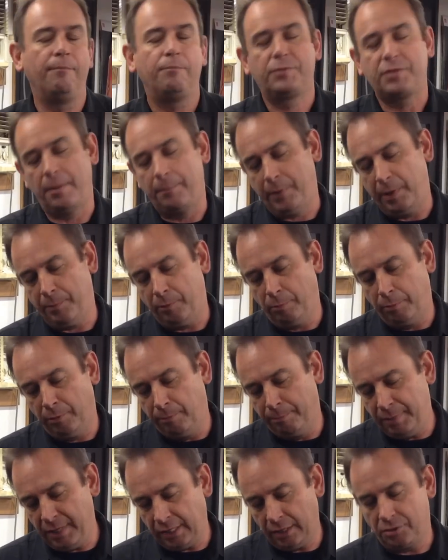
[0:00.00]
Some people
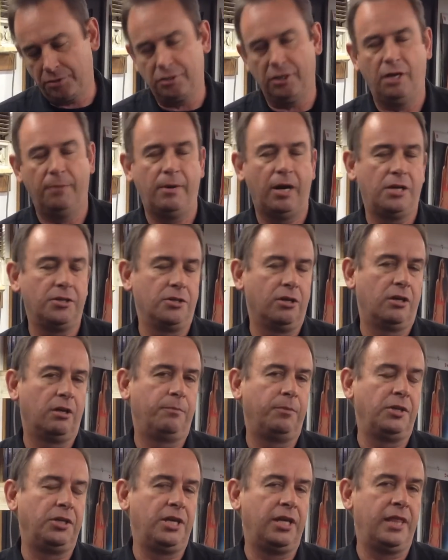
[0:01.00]
put bigger turbos on it,
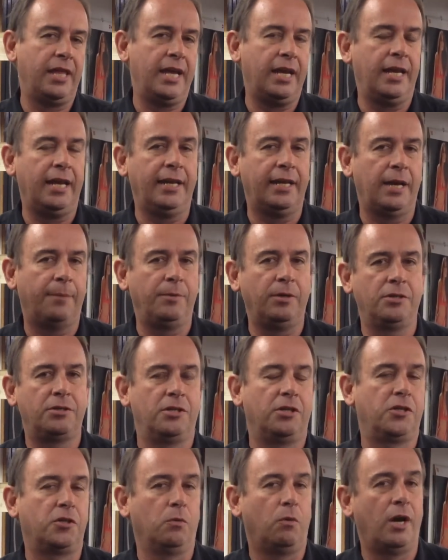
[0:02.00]
but you then end up in a
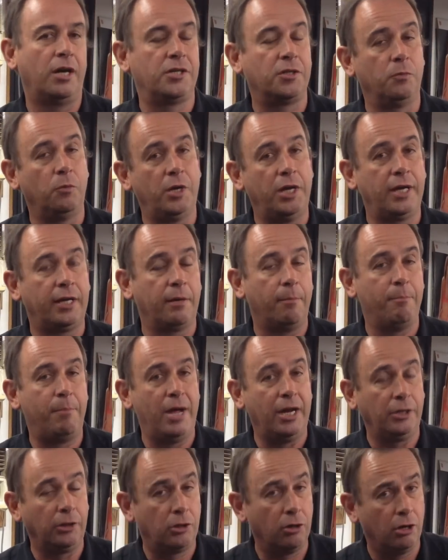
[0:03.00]
situation where you can
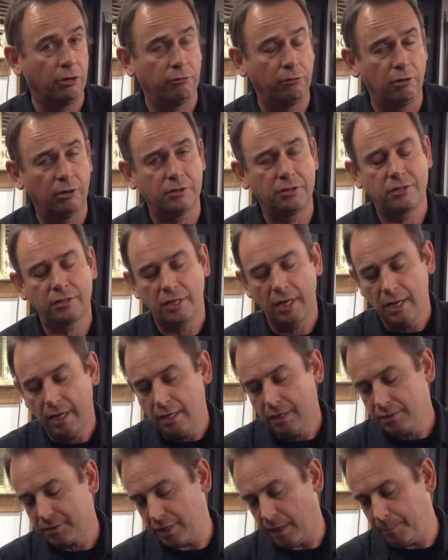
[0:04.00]
bend conrods.
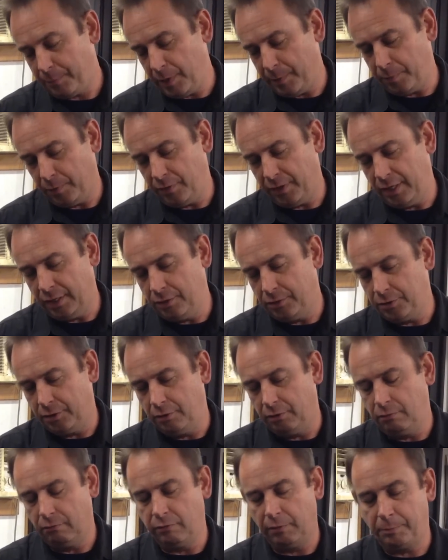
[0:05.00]
Some people then
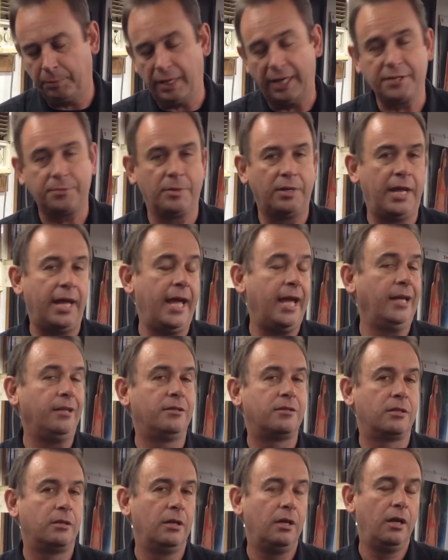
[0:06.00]
do replacement
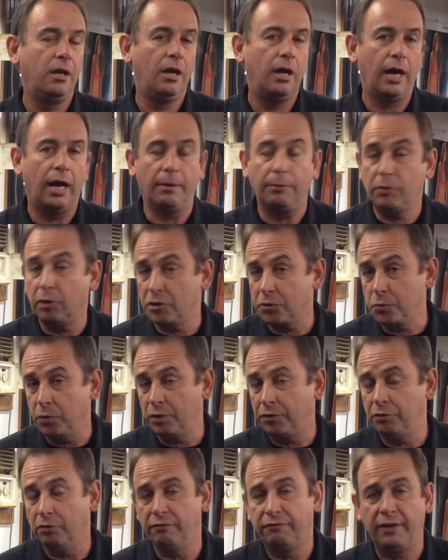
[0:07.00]
heads.
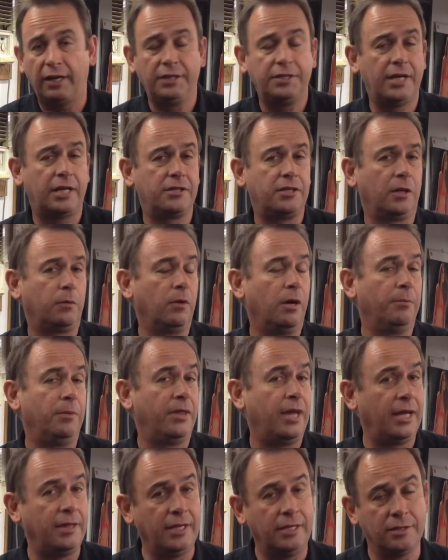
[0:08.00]
Cosworth do a fantastic one, but
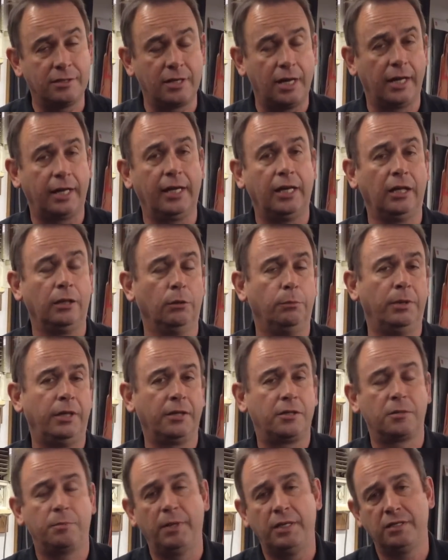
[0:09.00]
they then start getting a little bit
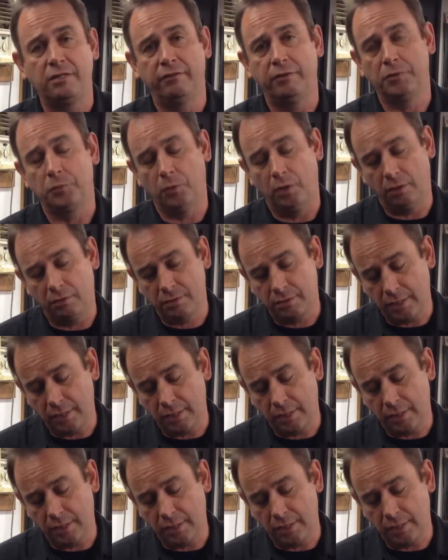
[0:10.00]
expensive as well.